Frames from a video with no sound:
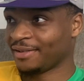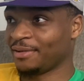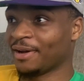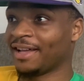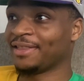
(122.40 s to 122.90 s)

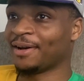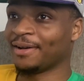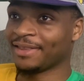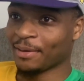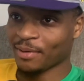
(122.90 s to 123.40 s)
You know, I
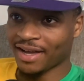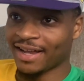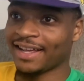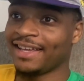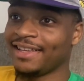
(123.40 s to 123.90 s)
thought they would
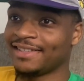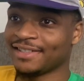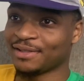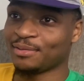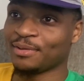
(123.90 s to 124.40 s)
kind of ease
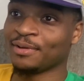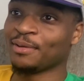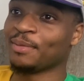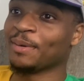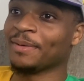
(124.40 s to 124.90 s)
into it a
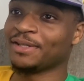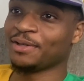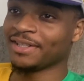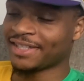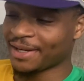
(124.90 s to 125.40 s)
little bit, but
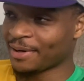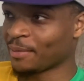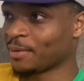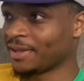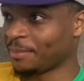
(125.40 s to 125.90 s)
you could tell
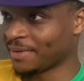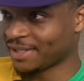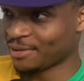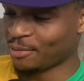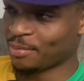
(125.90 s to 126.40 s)
they really
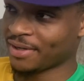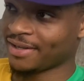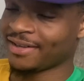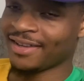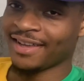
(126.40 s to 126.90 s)
miss
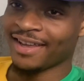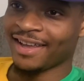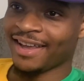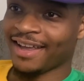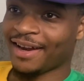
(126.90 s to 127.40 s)
hooping,
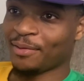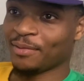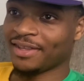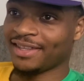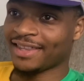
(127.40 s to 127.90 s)
and they
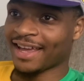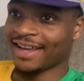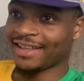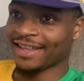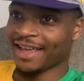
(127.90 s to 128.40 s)
really
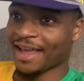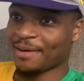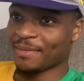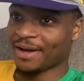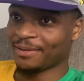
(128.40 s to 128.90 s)
they
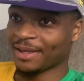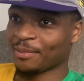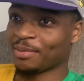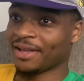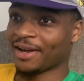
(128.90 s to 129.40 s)
came out, they
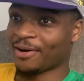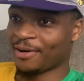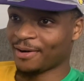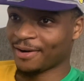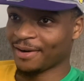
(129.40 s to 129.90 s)
were playing
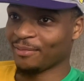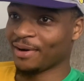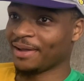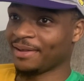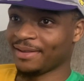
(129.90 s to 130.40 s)
hard,
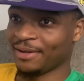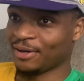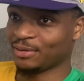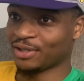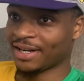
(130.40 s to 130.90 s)
running, you
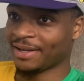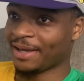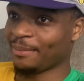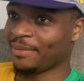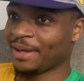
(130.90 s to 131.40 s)
know, trying to
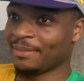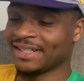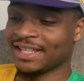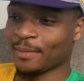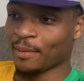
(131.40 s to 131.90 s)
keep
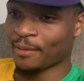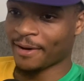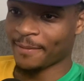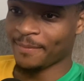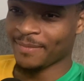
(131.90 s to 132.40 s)
the tempo
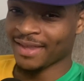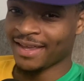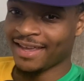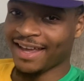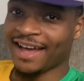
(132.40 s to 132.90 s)
up.
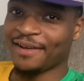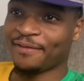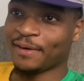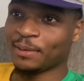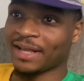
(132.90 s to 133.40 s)
It kind
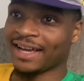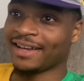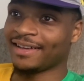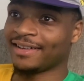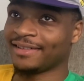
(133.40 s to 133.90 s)
of felt like
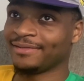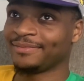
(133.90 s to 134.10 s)
a